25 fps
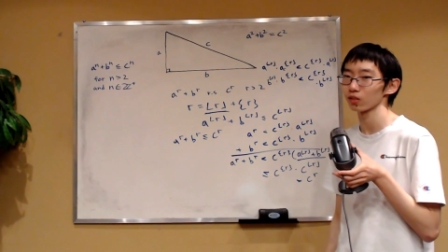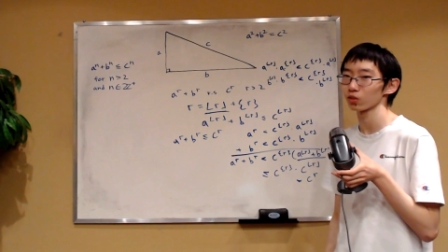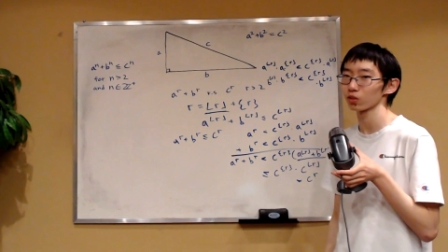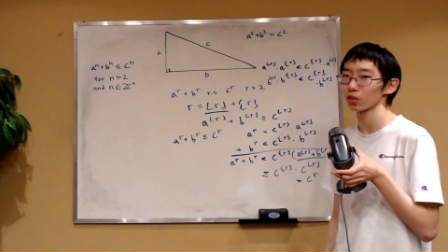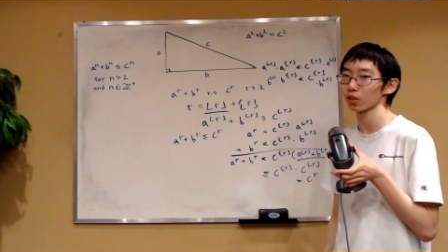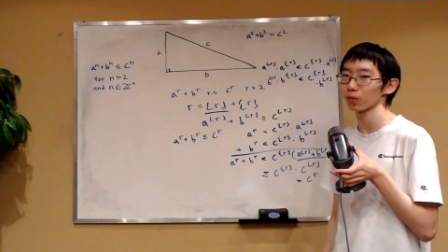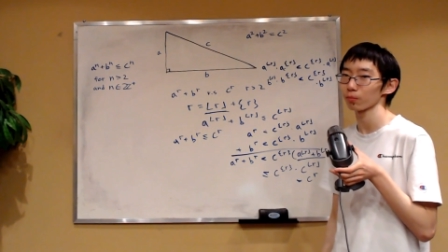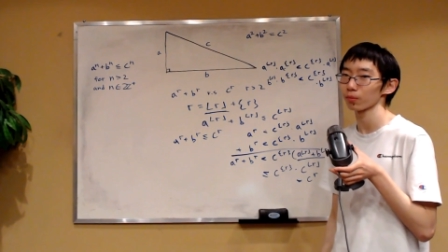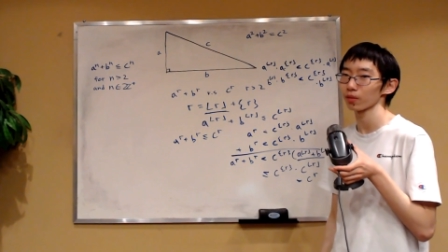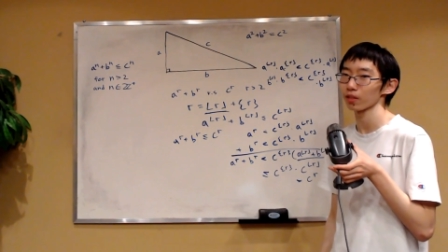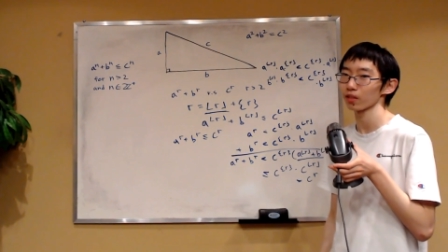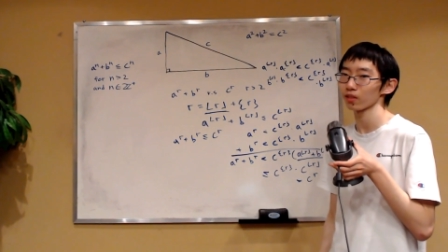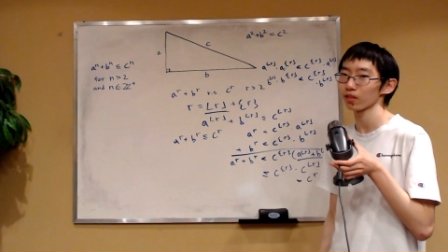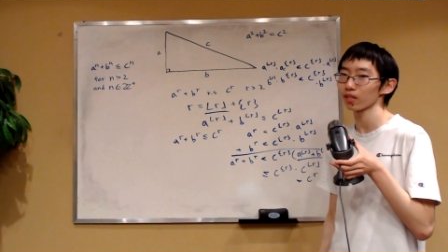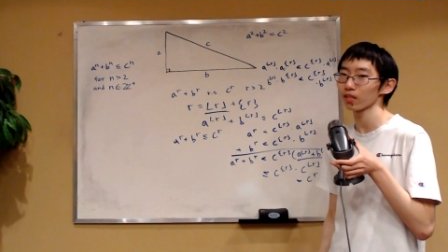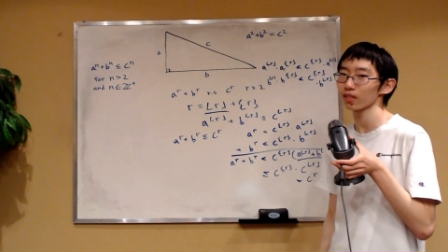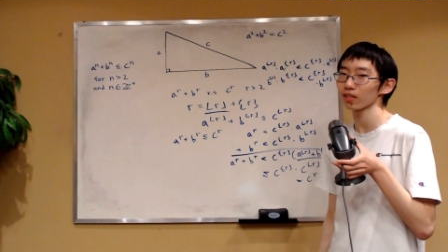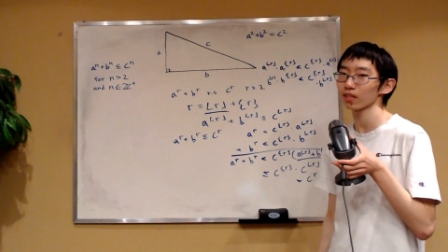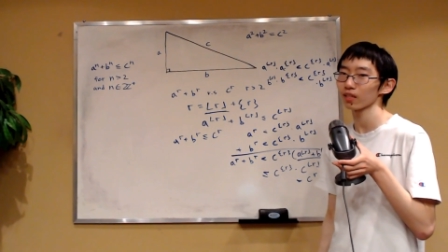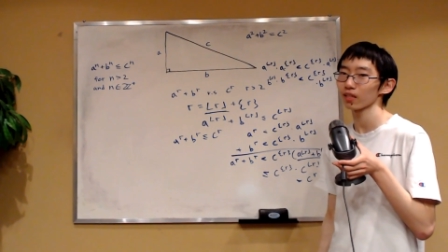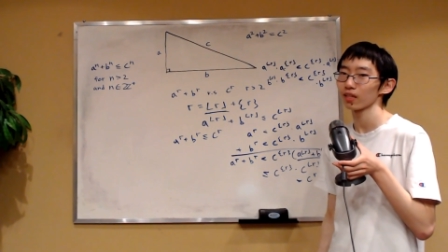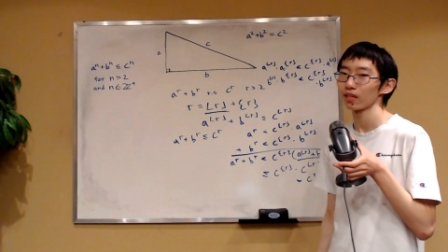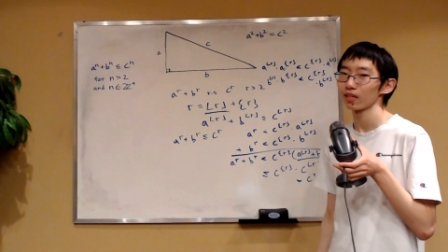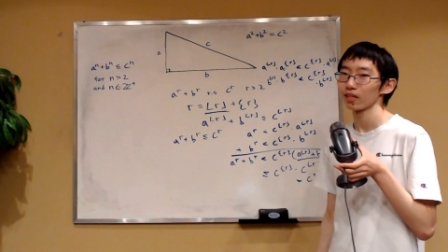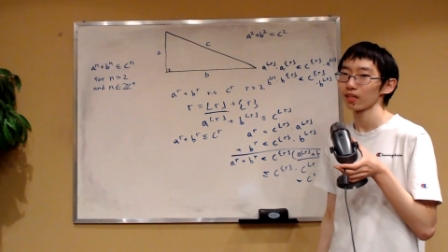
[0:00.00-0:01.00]
dropping a
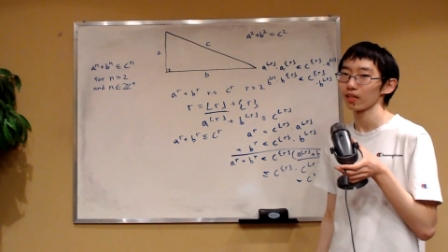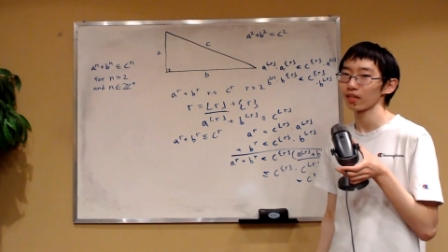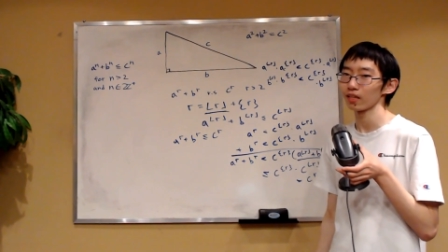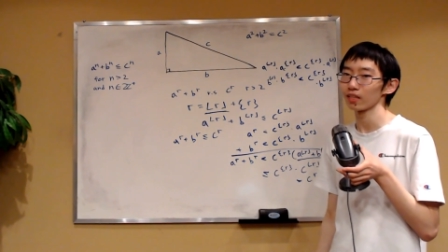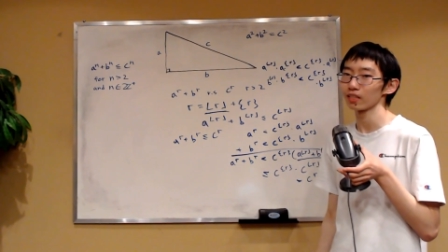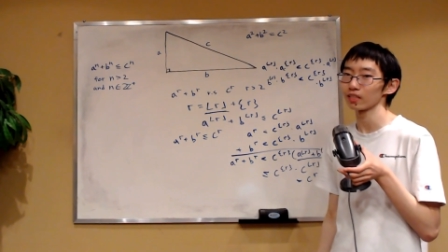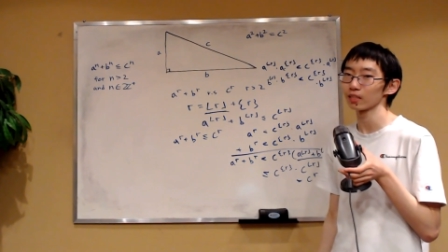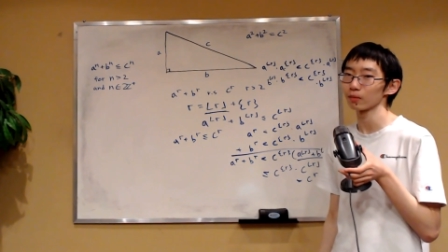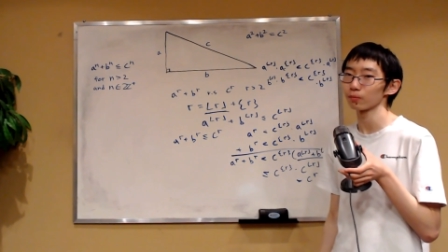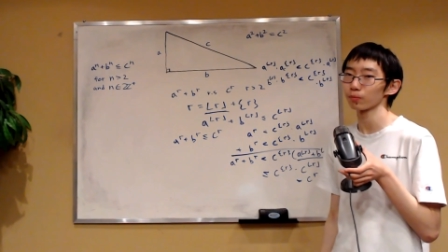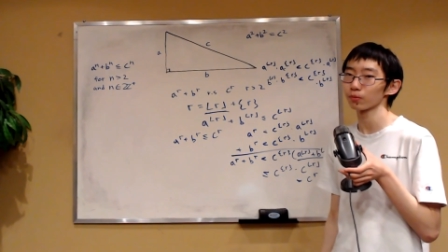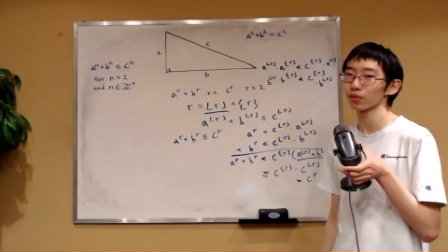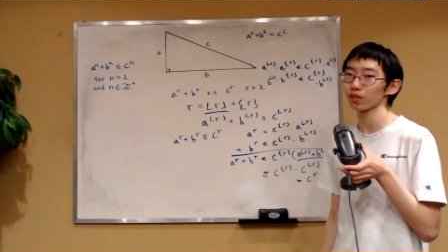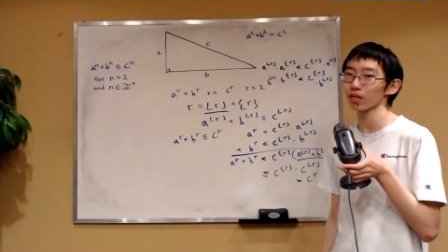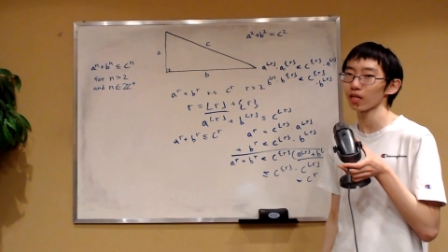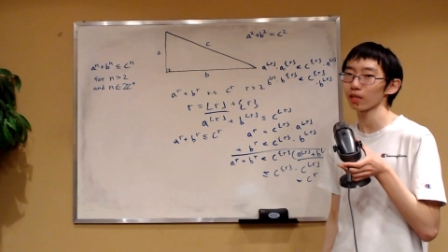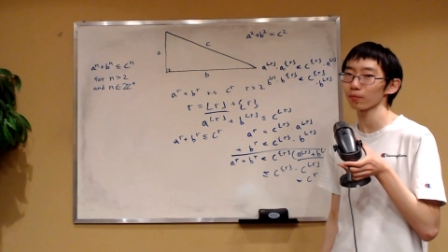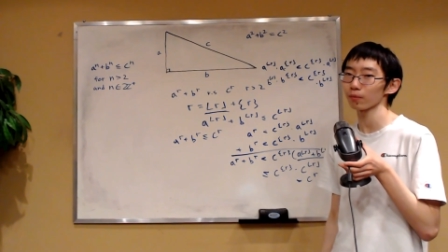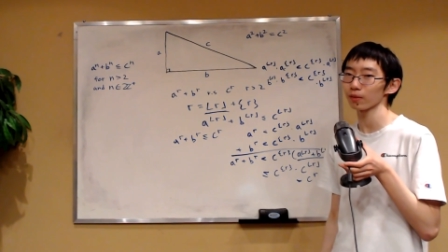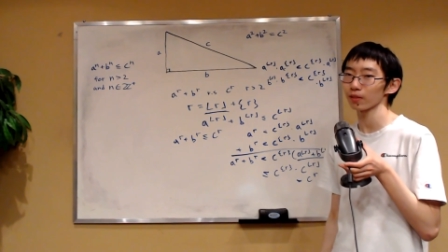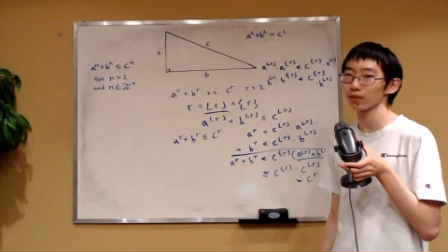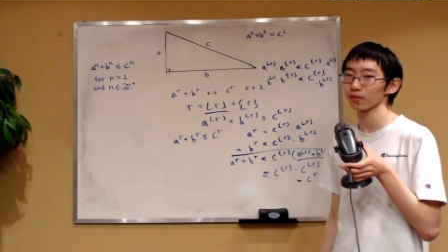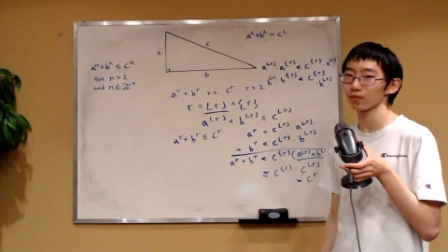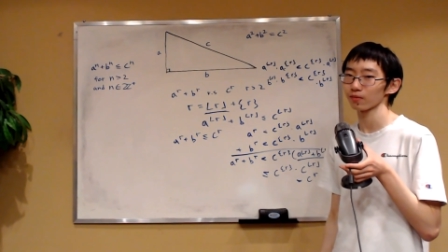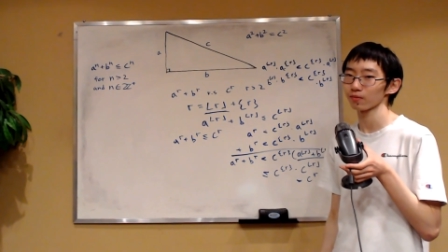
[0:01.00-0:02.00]
like and
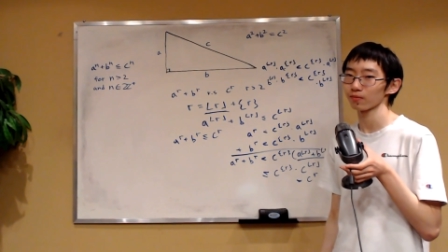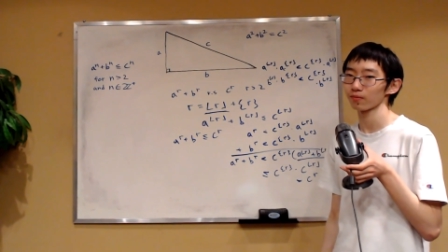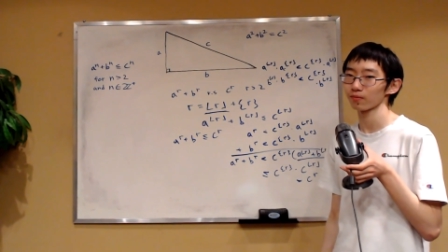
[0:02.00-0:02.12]
subscribing.